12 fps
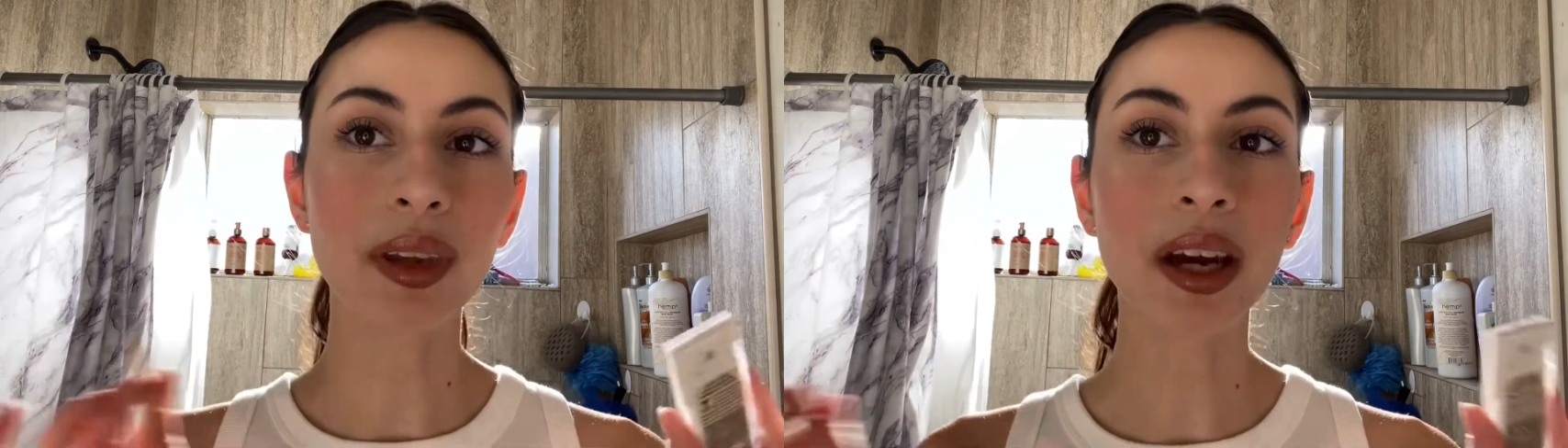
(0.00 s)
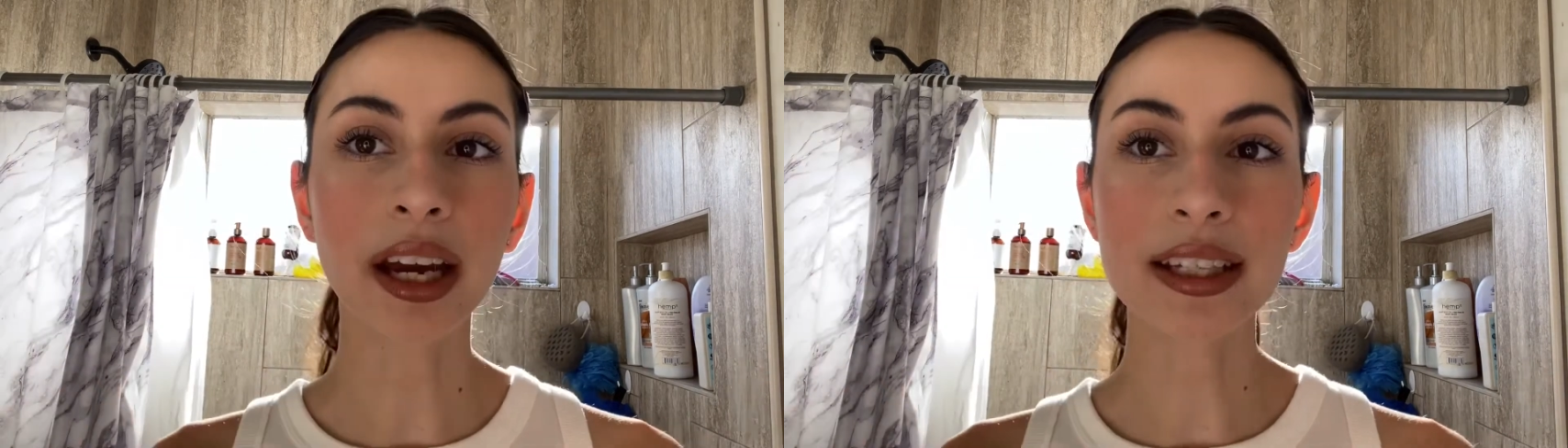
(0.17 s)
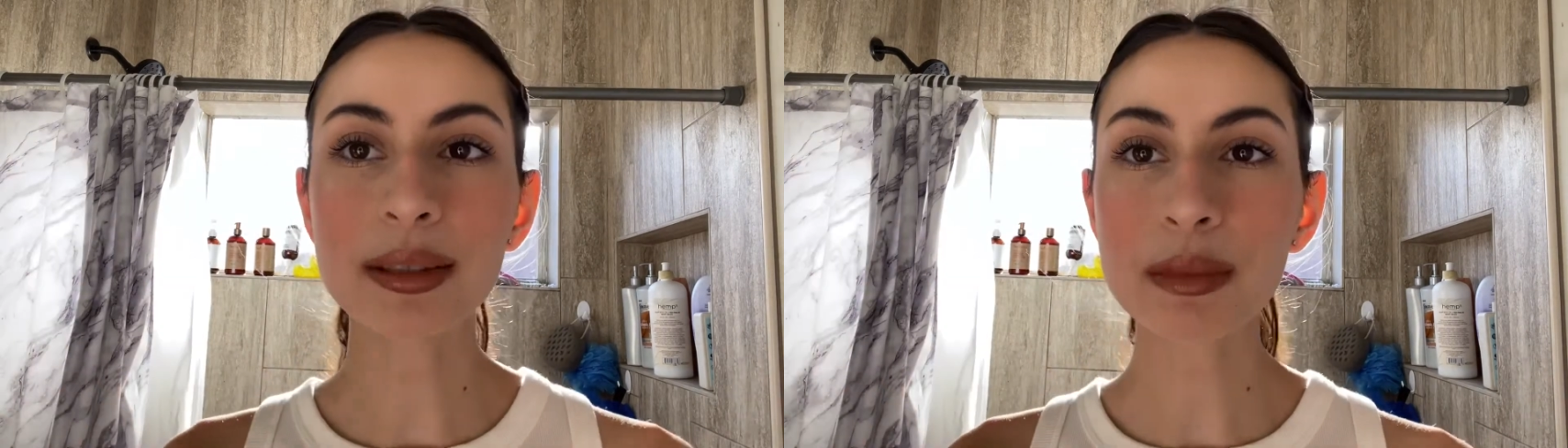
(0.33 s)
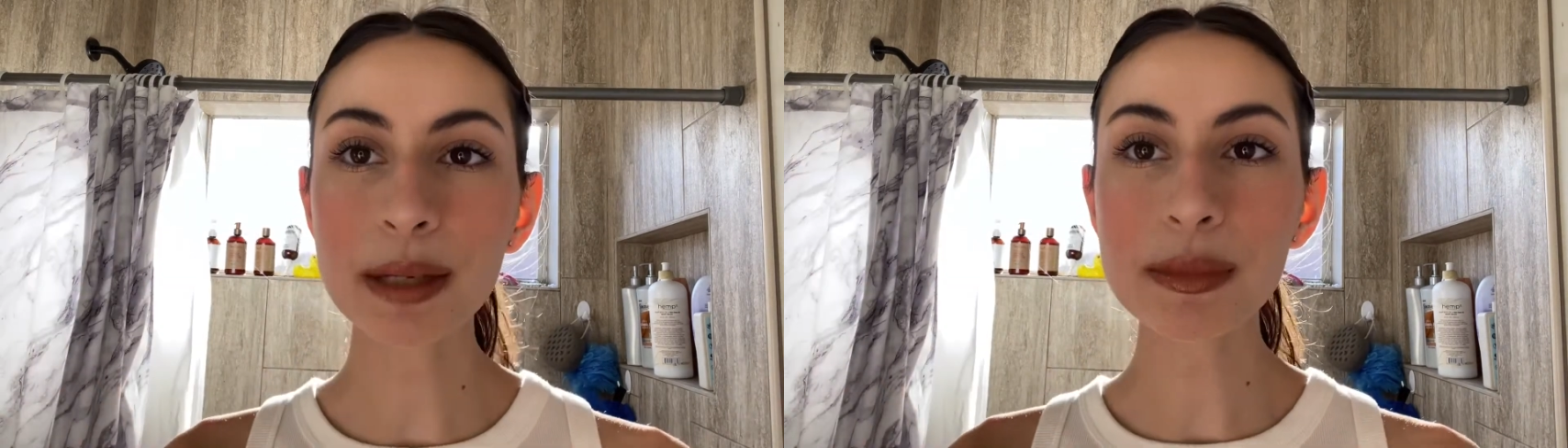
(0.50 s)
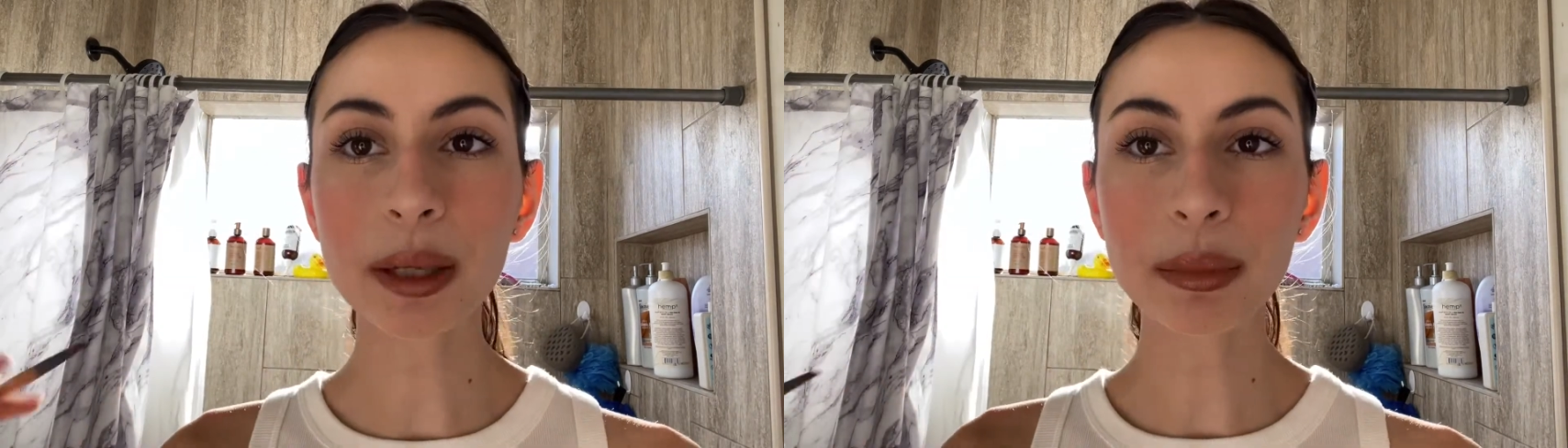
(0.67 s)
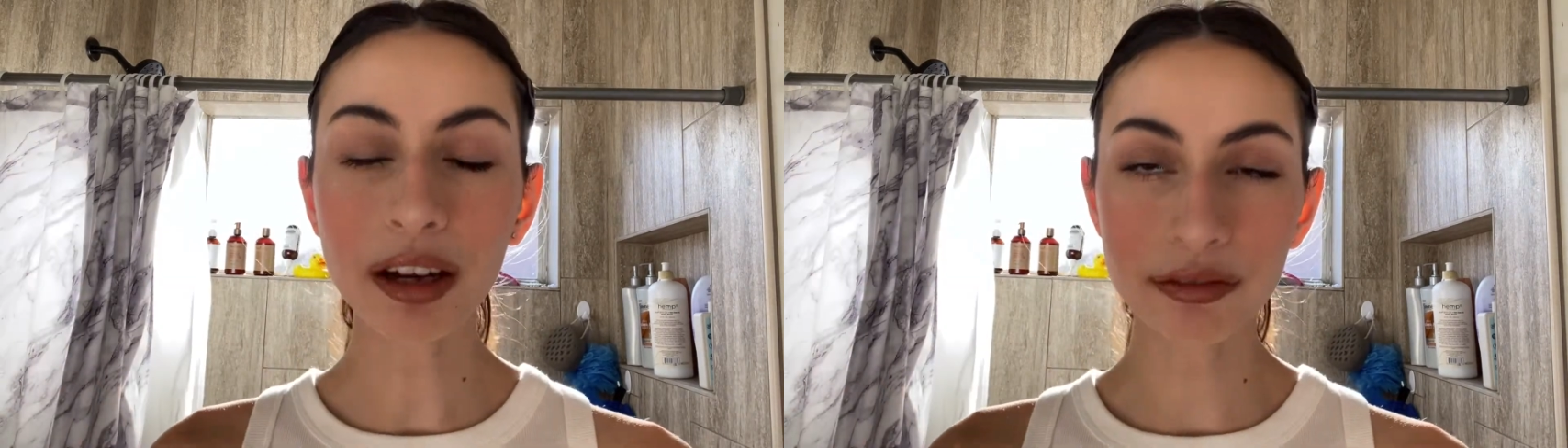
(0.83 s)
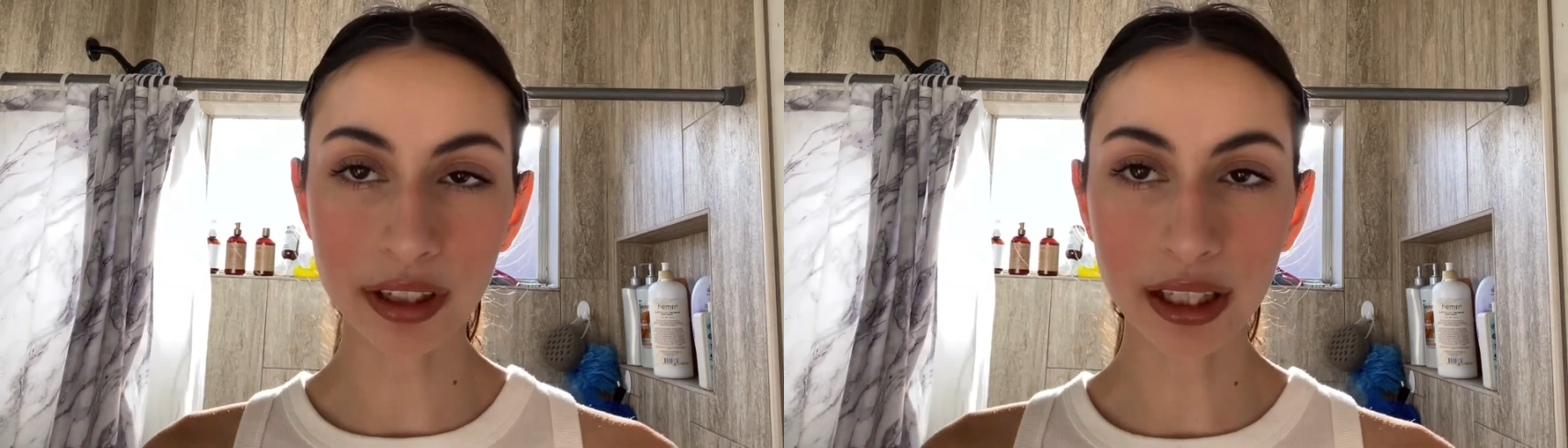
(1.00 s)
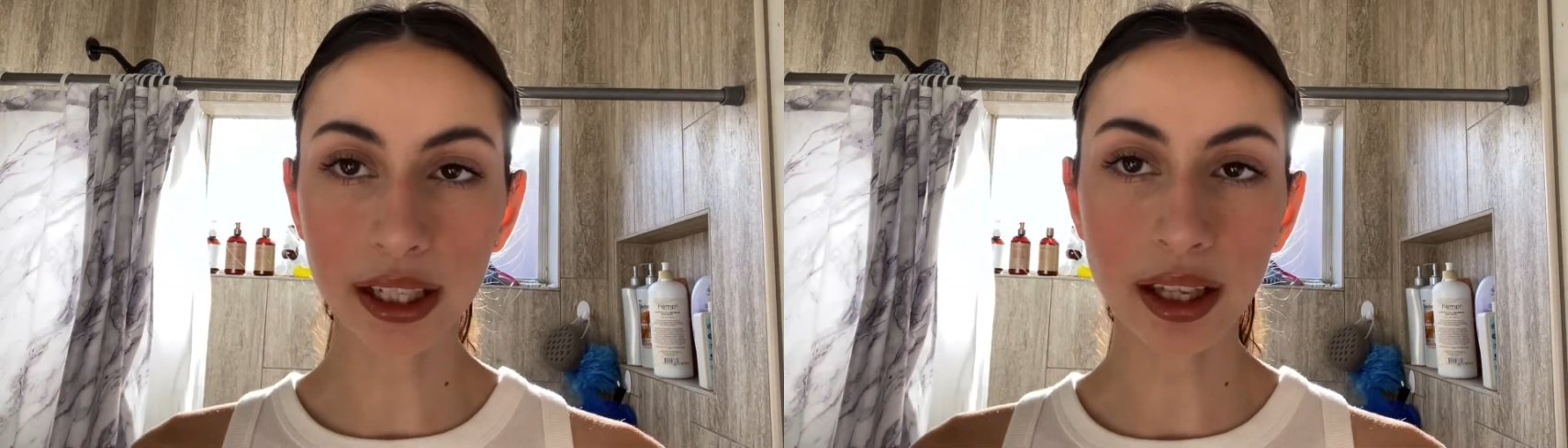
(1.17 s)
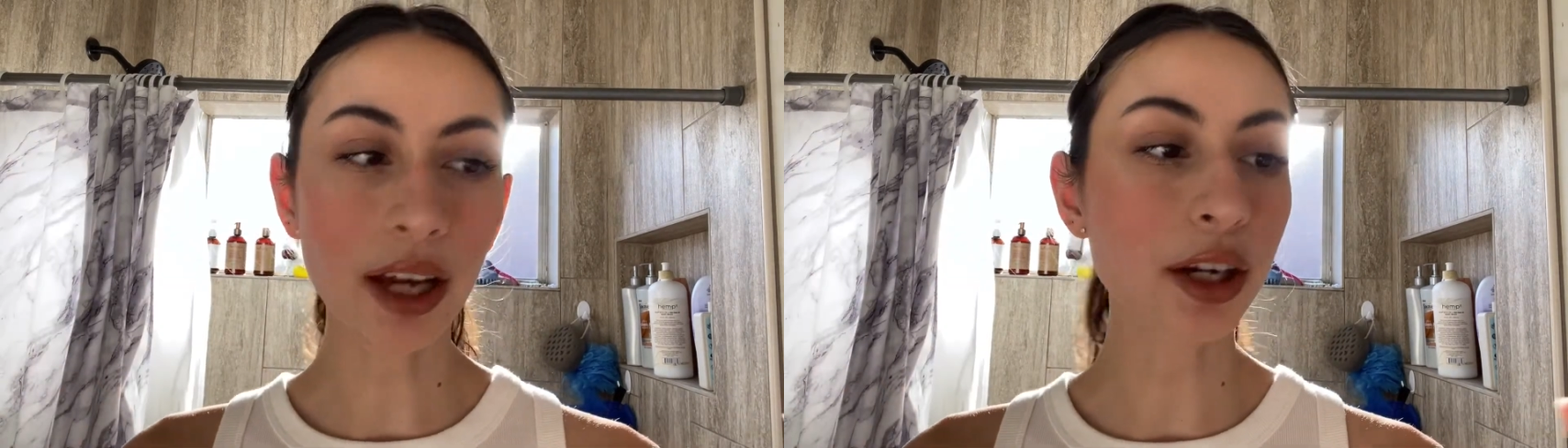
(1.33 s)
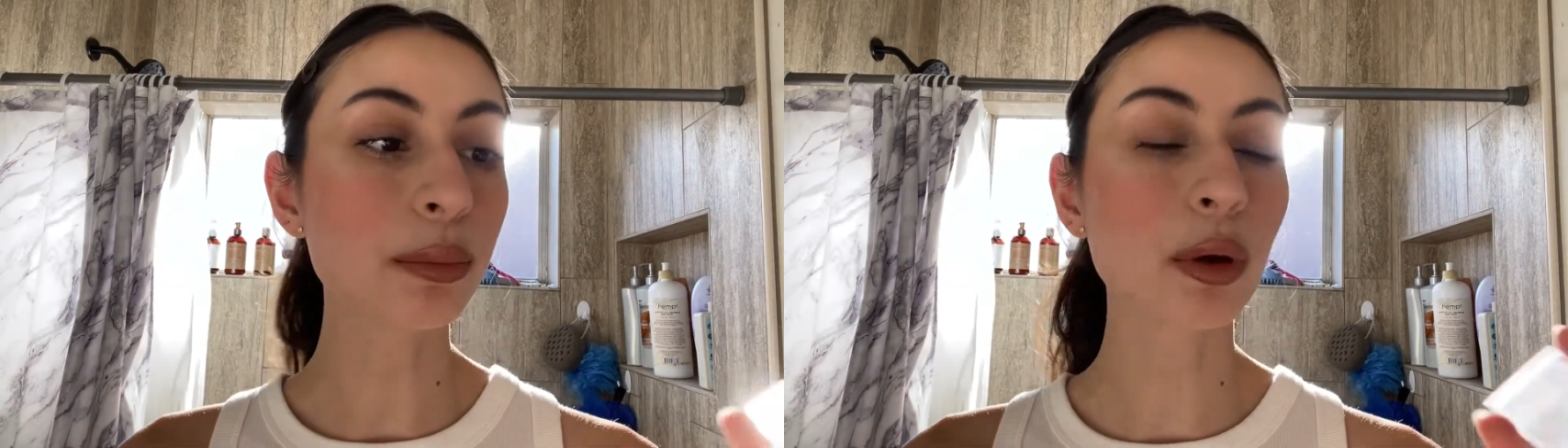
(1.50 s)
Okay, sometimes I'm not feeling liner,